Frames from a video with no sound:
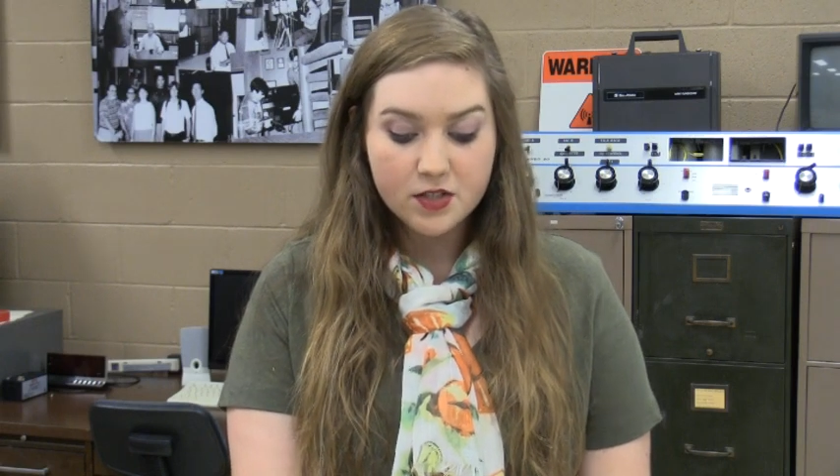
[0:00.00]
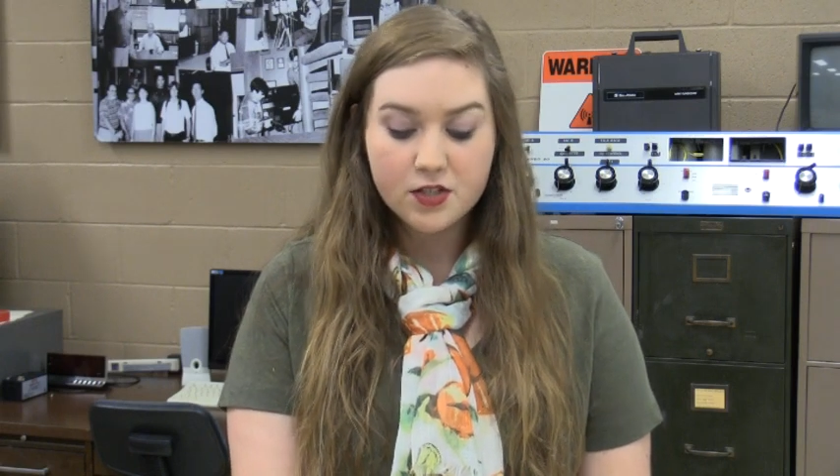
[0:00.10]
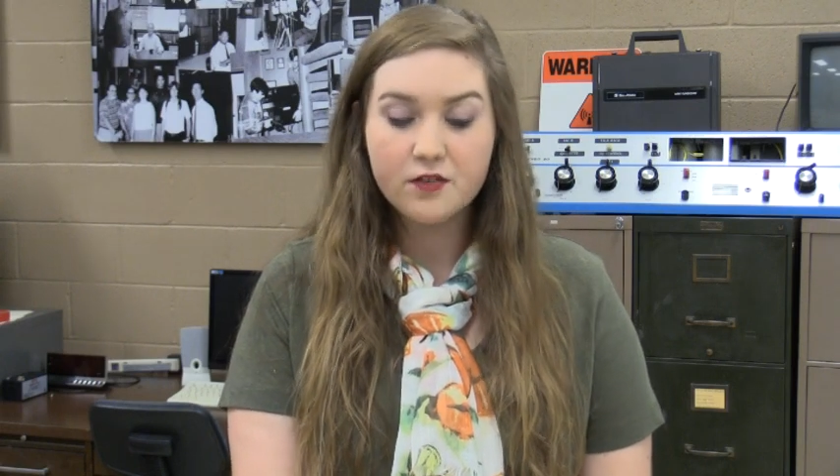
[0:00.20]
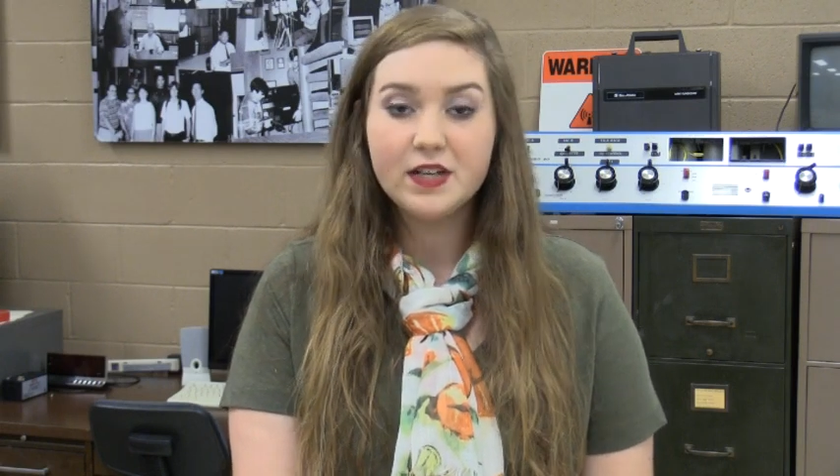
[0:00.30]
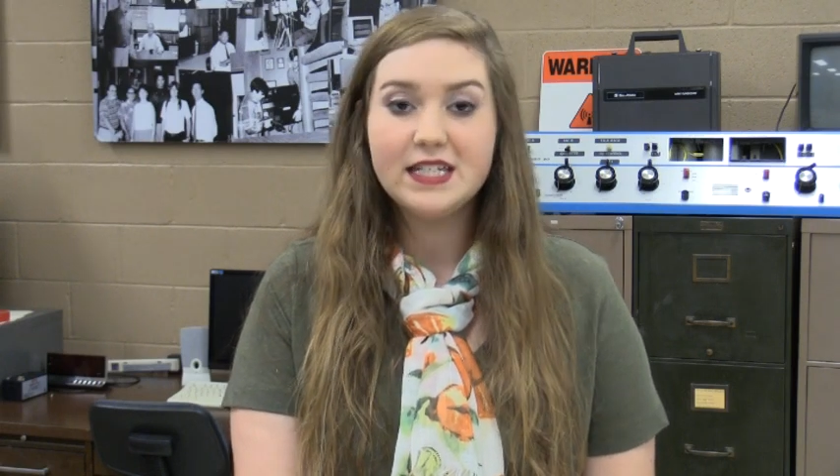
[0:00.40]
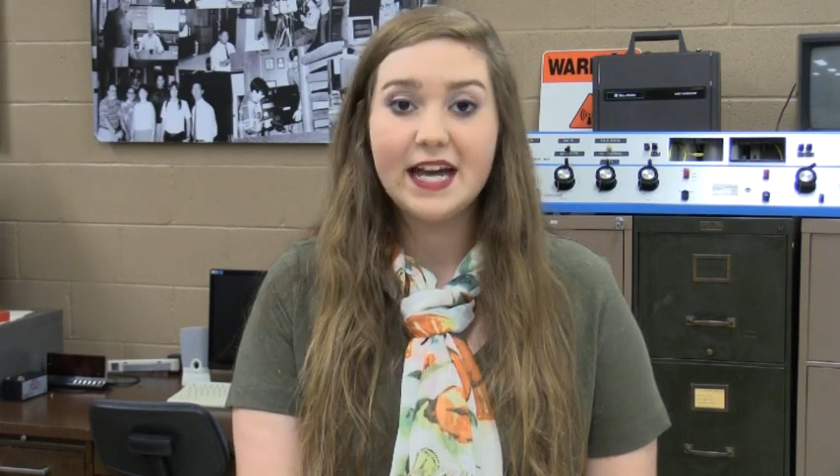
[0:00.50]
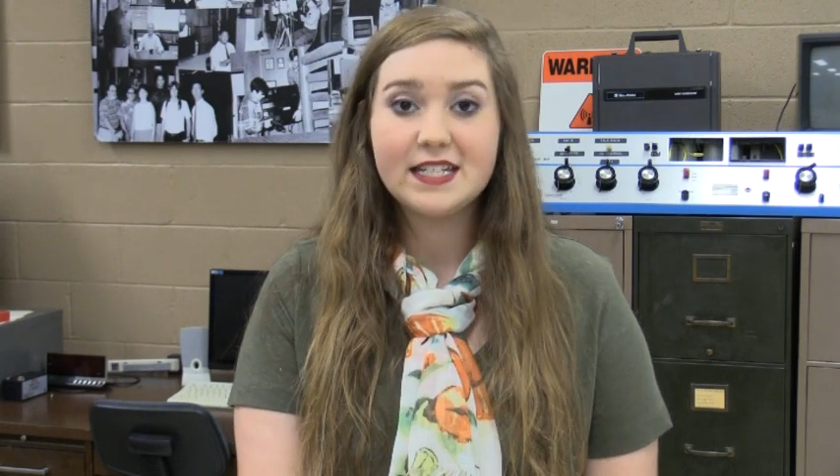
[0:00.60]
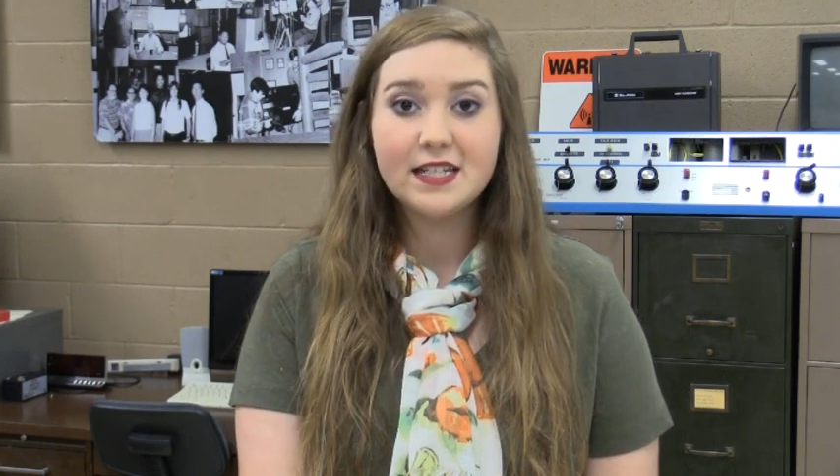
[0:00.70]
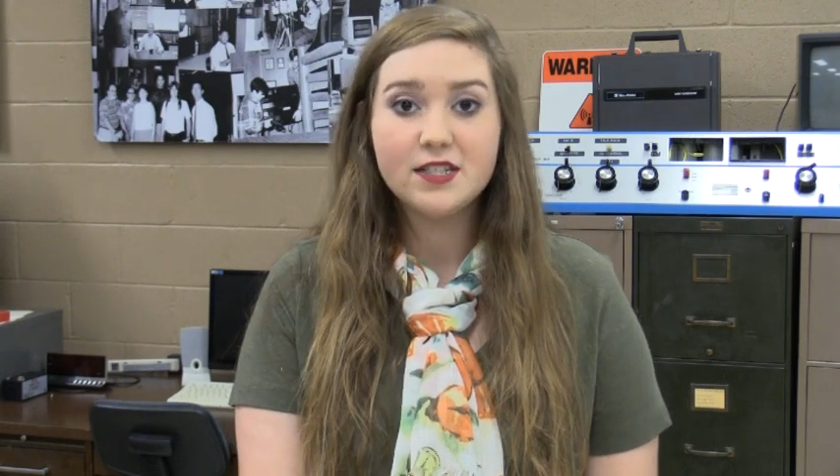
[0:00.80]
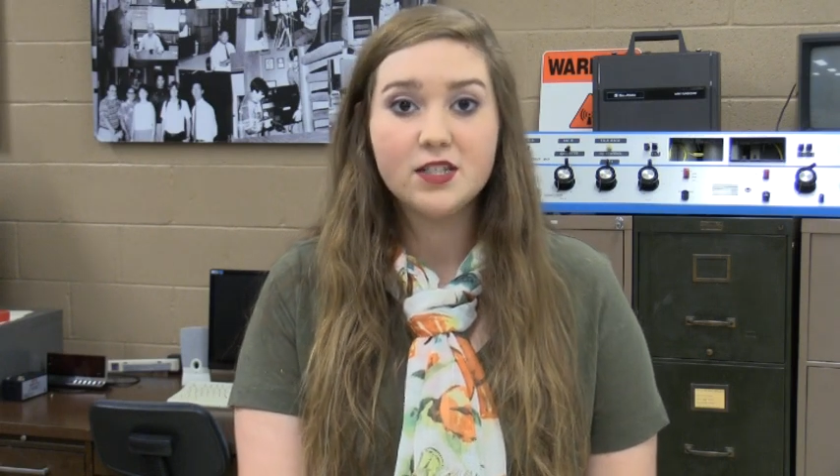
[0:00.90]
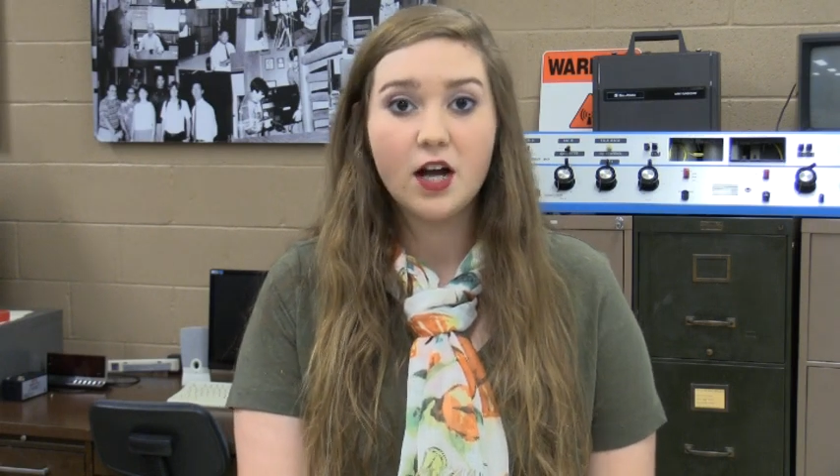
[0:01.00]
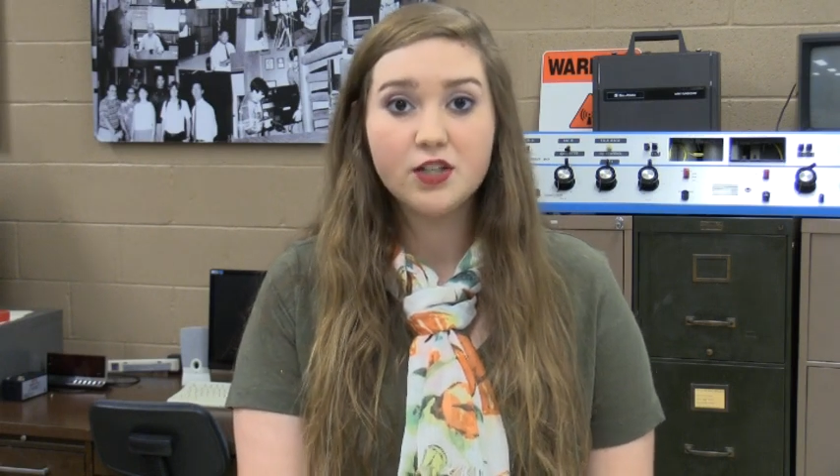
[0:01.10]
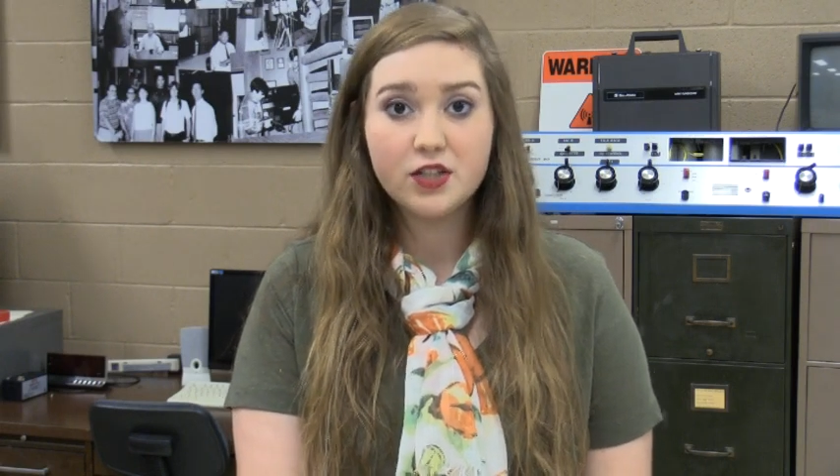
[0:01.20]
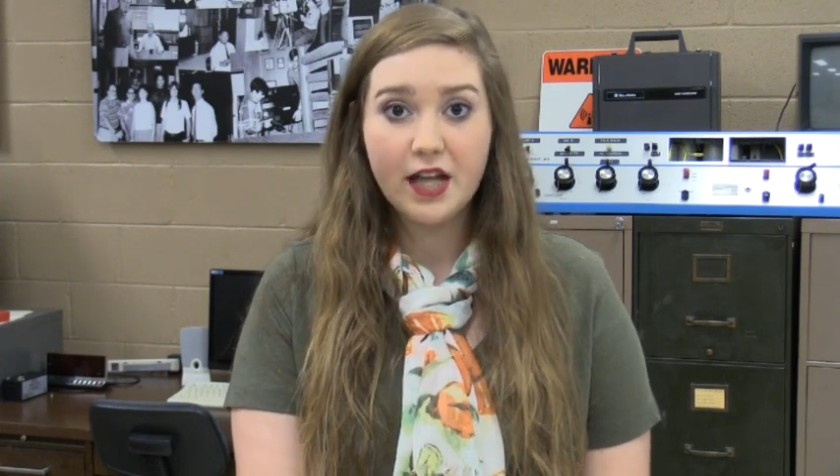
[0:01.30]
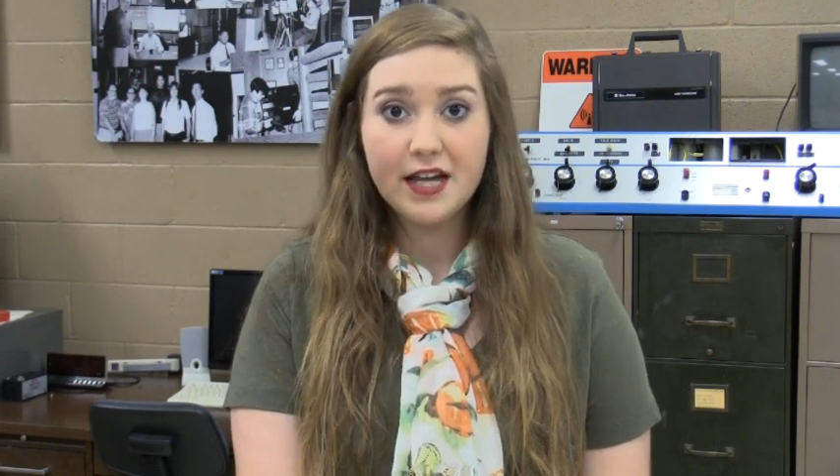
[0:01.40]
serving Texans
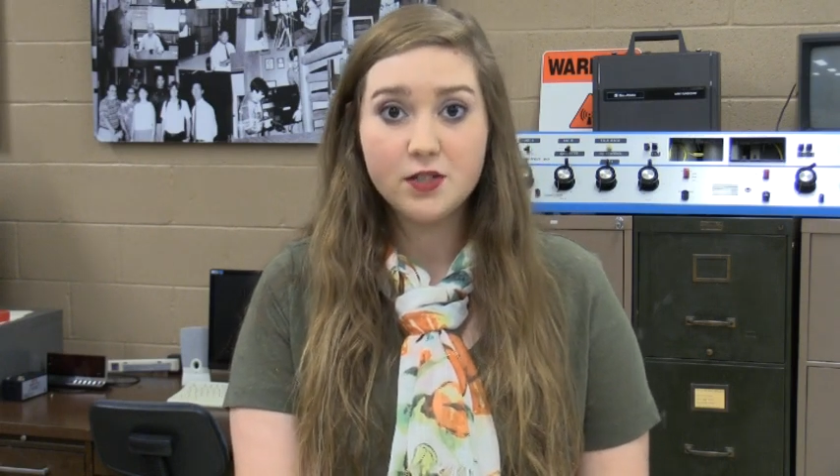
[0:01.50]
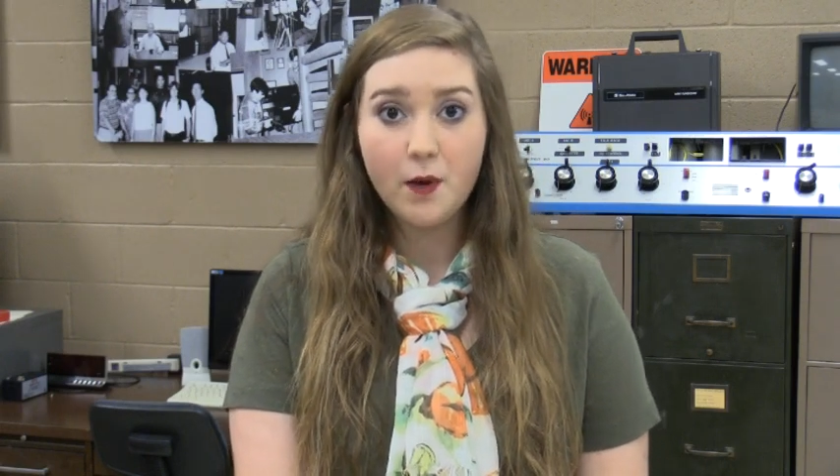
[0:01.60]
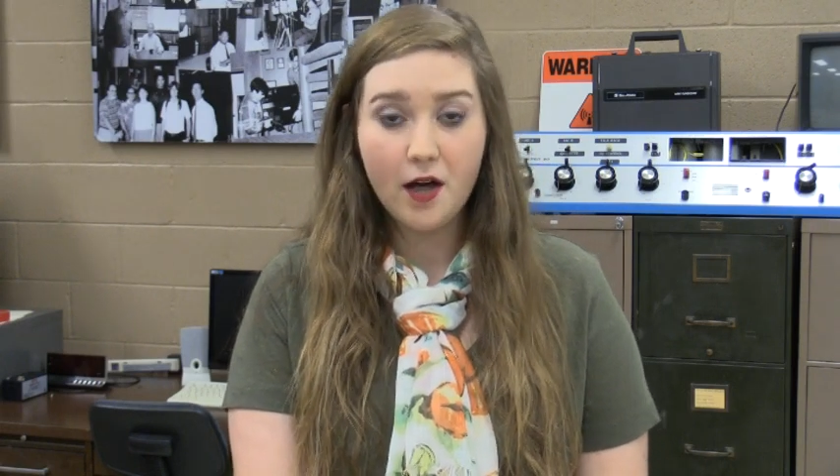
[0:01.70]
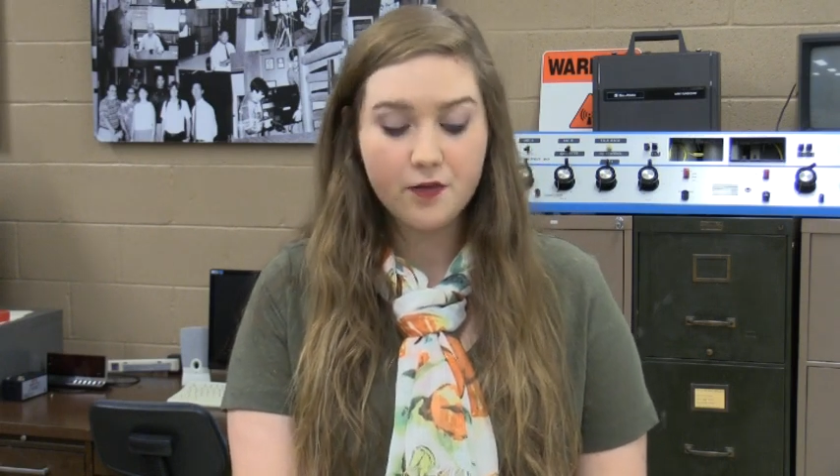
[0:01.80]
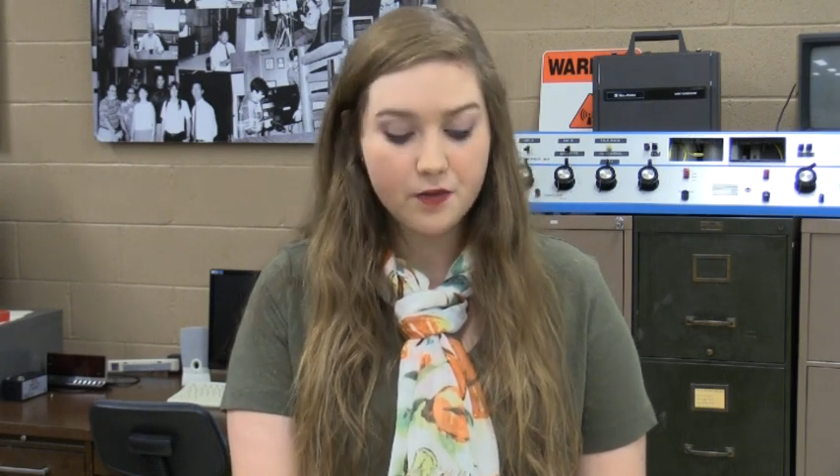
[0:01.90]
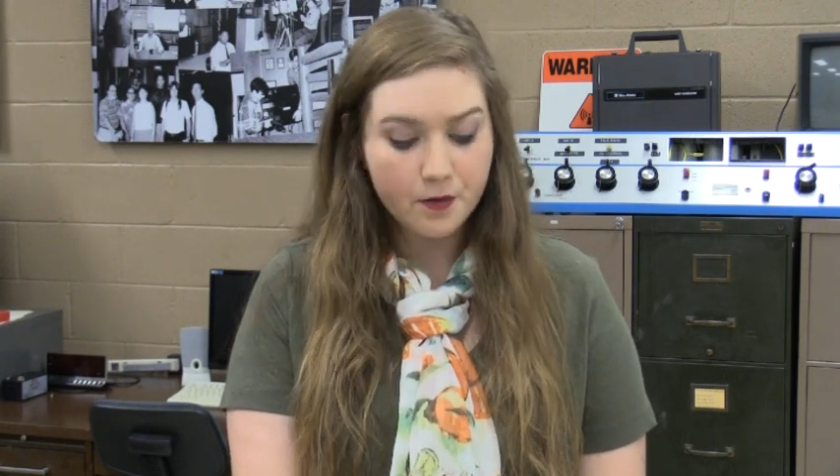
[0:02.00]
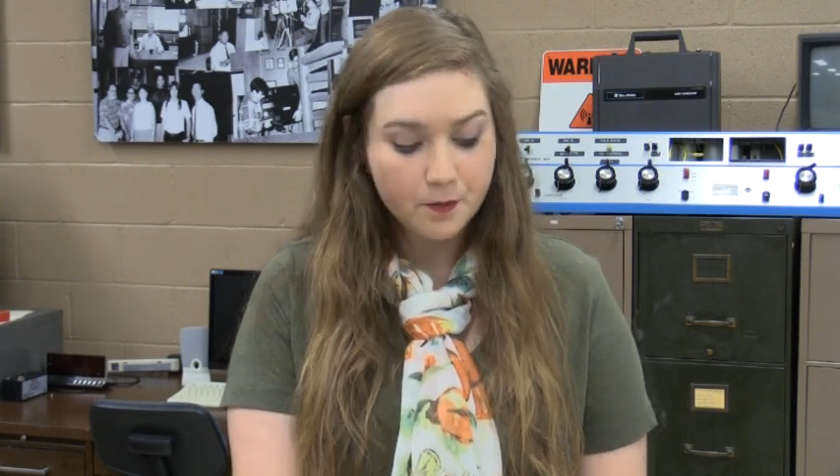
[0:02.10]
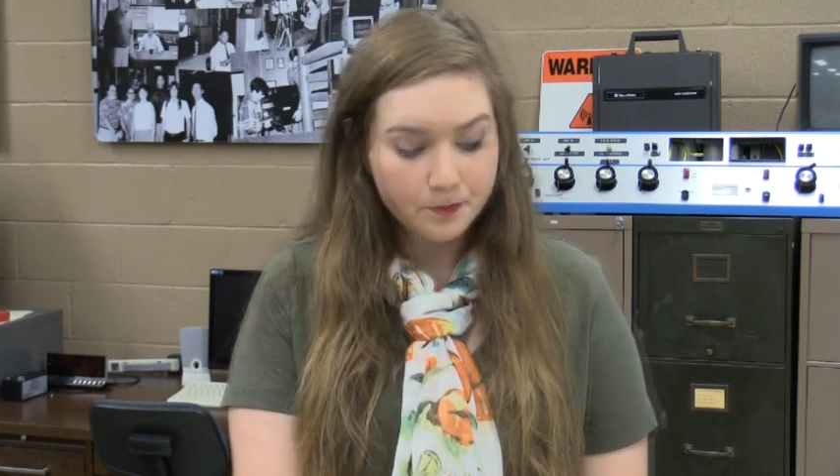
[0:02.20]
on July 12th.